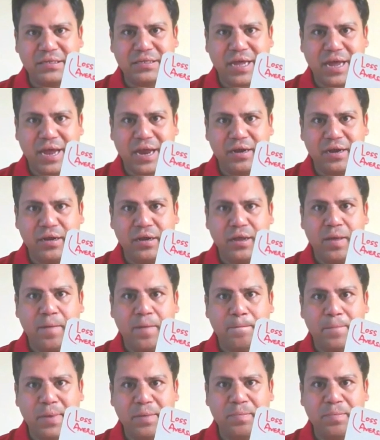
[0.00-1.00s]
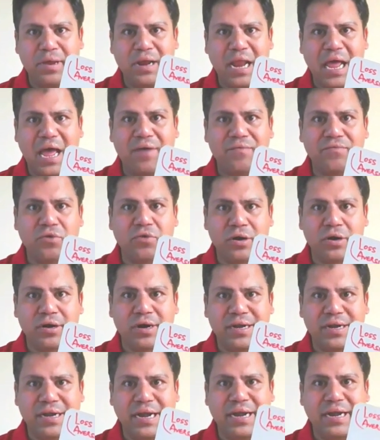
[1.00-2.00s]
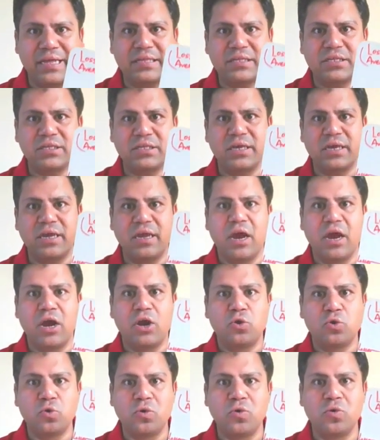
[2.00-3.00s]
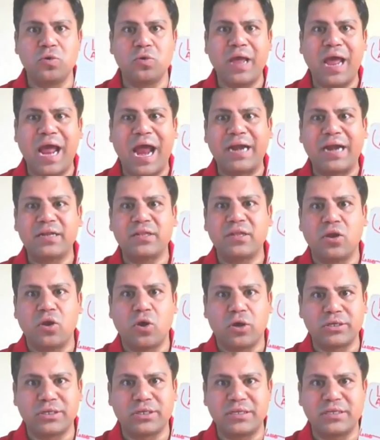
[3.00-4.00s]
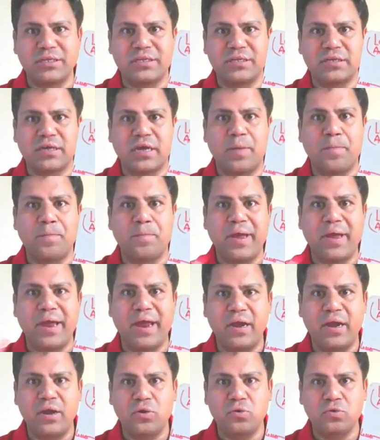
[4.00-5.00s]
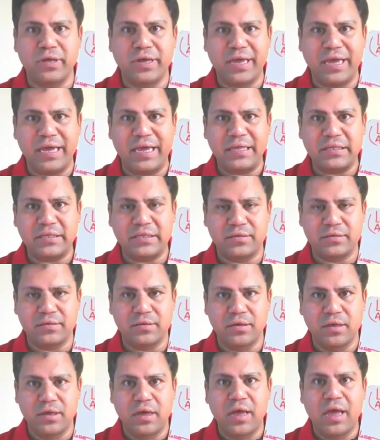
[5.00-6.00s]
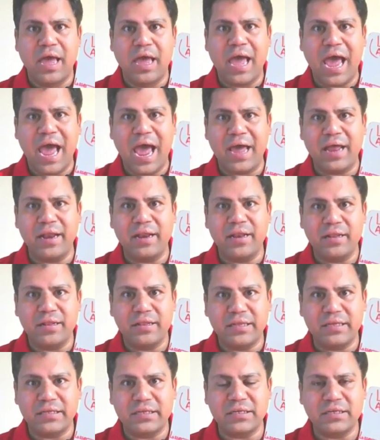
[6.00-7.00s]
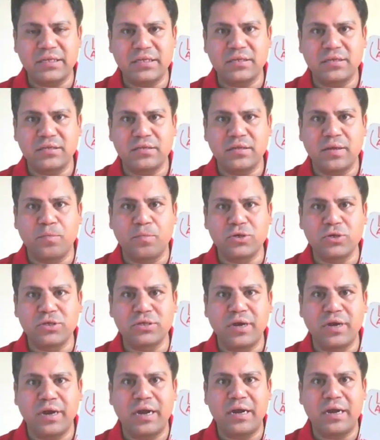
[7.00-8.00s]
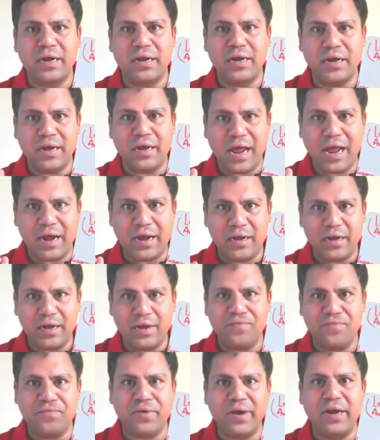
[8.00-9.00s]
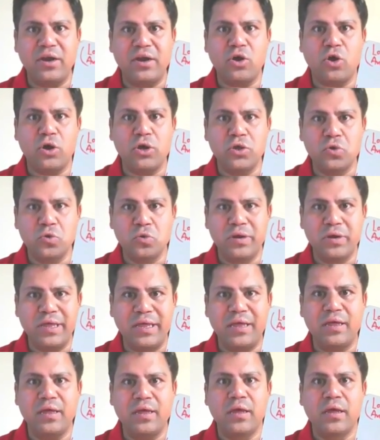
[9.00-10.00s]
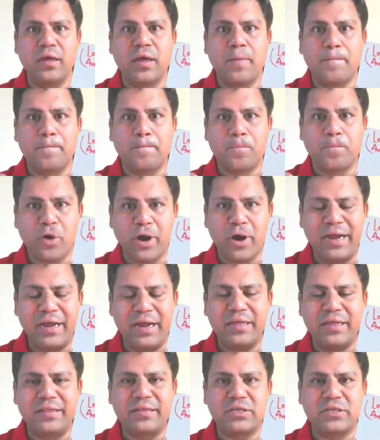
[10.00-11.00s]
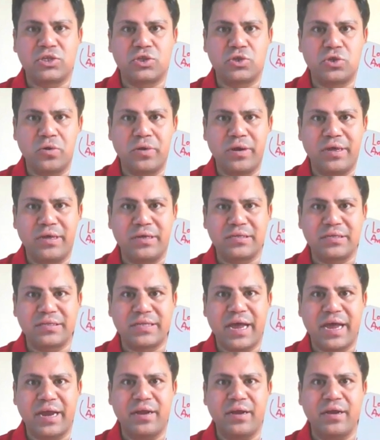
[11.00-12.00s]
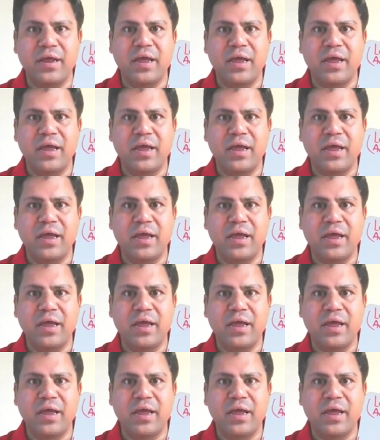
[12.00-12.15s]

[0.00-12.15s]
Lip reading: that people have got a tendency to look at the losses compared to the gains. And this is the most different or unique point in this theory, is that